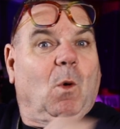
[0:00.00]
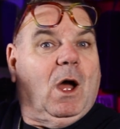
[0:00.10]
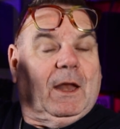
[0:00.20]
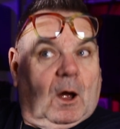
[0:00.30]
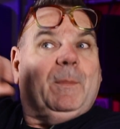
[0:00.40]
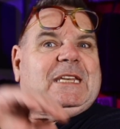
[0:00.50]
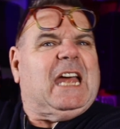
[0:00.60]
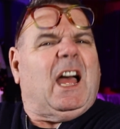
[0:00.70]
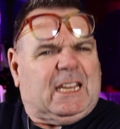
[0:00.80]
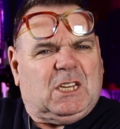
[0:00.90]
and I'll be
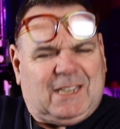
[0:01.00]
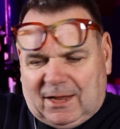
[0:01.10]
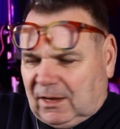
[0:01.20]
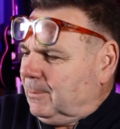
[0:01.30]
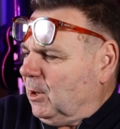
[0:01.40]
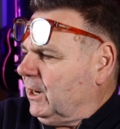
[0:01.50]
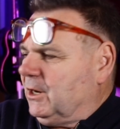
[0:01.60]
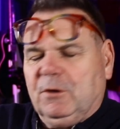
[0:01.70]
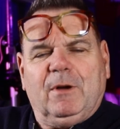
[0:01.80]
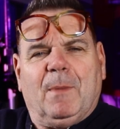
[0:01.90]
actually down. I'm not going to
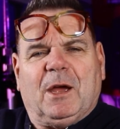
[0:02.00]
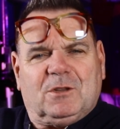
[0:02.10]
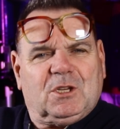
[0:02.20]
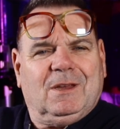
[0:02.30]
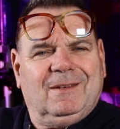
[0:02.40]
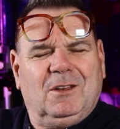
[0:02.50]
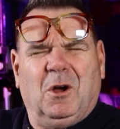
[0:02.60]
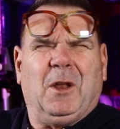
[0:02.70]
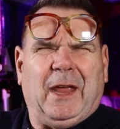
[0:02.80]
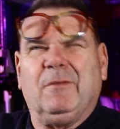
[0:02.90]
do remote,
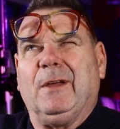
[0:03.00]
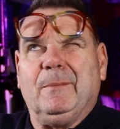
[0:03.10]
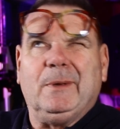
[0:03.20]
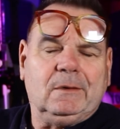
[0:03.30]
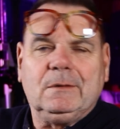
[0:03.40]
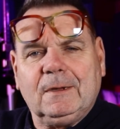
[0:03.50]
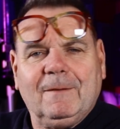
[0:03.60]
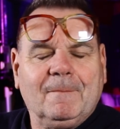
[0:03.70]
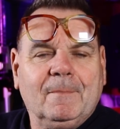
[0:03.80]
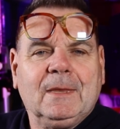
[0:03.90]
not on FM.
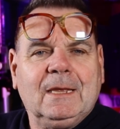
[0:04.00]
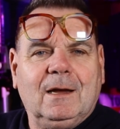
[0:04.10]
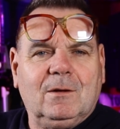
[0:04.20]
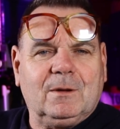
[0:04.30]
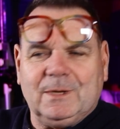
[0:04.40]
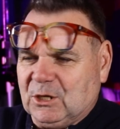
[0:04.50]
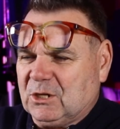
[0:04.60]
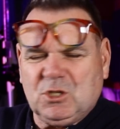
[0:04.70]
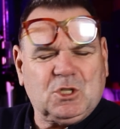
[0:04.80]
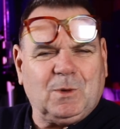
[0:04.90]
I want to
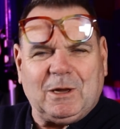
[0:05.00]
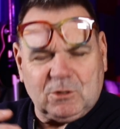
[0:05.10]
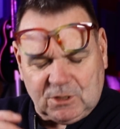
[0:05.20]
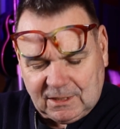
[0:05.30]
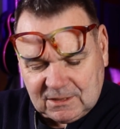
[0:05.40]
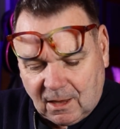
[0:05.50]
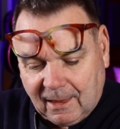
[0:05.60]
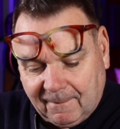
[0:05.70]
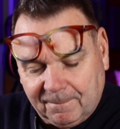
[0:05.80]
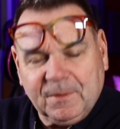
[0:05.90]
adjust squelch and things like
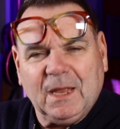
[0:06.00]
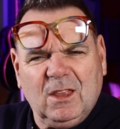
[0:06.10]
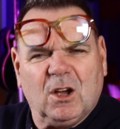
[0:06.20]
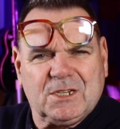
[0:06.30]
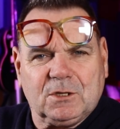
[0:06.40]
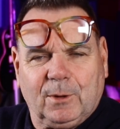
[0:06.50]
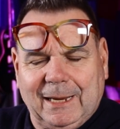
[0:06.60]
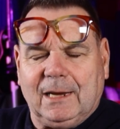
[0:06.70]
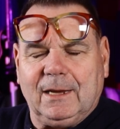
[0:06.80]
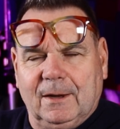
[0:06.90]
that. Nice and
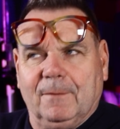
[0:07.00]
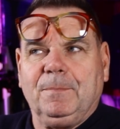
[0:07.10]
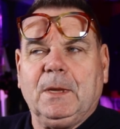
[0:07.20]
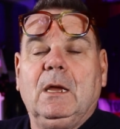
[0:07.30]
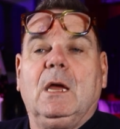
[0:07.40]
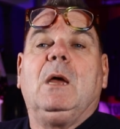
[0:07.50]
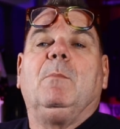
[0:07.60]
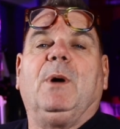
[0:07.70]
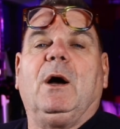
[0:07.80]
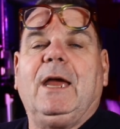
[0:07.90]
quickly, you know.
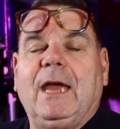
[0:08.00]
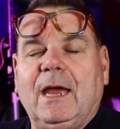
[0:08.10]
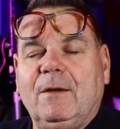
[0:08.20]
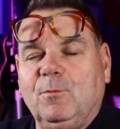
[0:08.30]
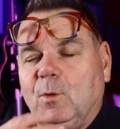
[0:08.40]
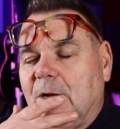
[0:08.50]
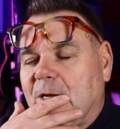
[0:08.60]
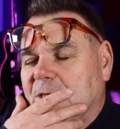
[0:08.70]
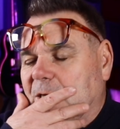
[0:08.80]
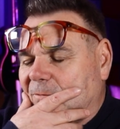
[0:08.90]
But I have
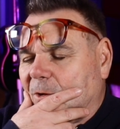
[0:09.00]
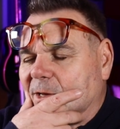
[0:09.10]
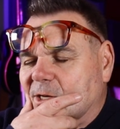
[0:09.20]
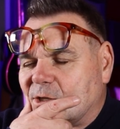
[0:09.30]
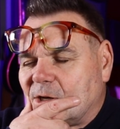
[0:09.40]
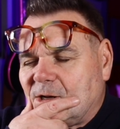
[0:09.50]
worked, I've got this,